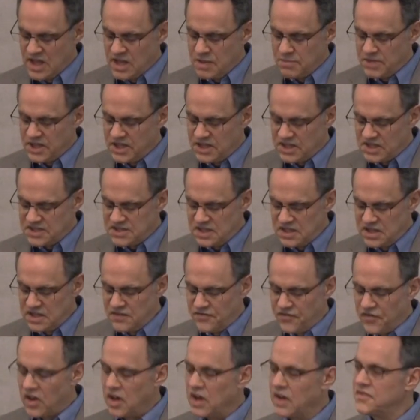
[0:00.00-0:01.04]
Because it
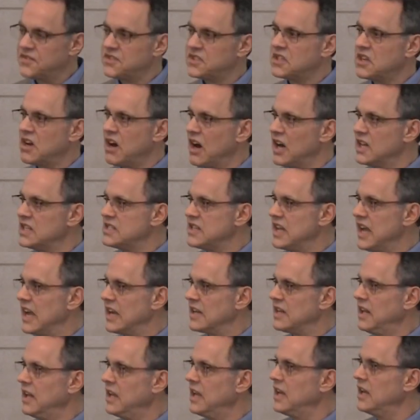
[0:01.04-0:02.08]
involves
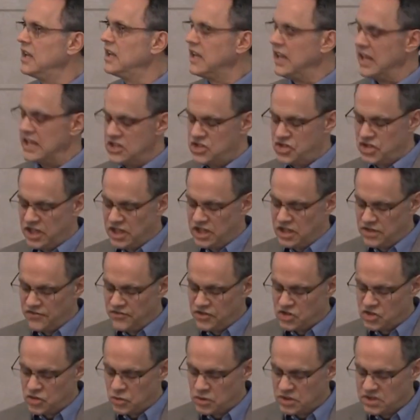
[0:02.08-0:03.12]
contacting and engaging
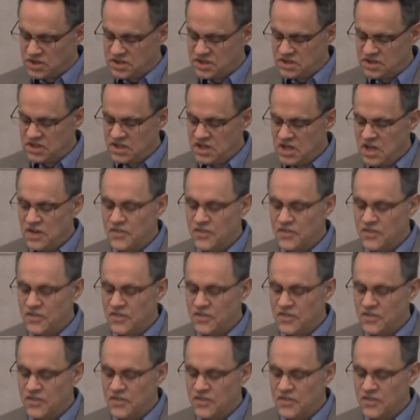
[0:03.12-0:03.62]
individuals